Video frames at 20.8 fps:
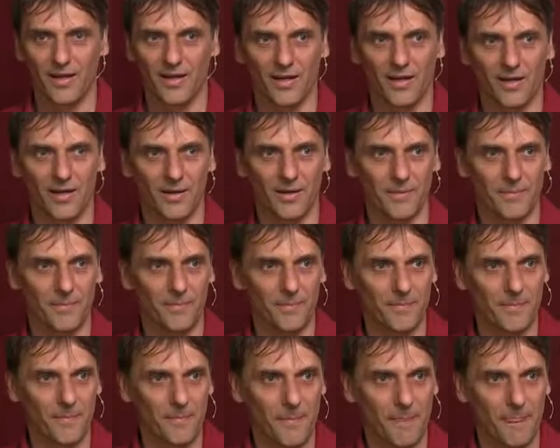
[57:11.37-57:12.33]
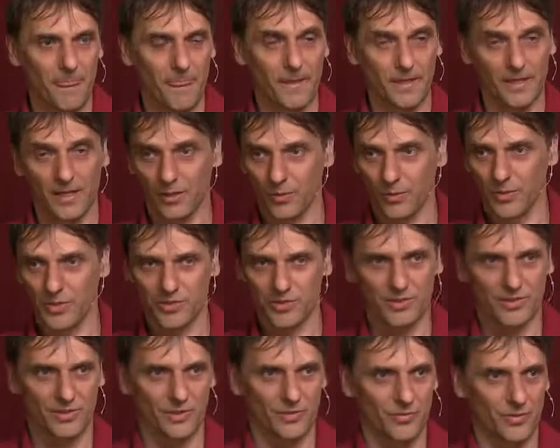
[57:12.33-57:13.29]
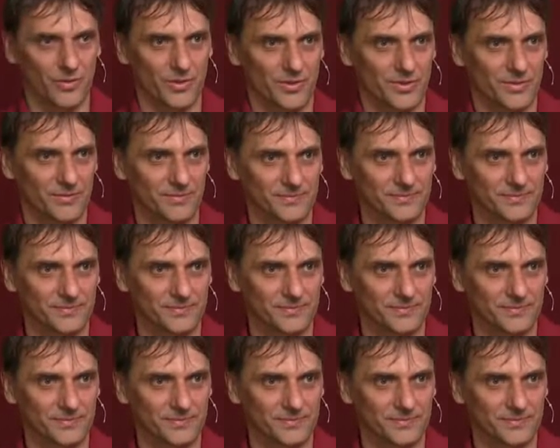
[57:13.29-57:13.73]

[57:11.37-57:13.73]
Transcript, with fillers: Uh, yeah, questions, of course.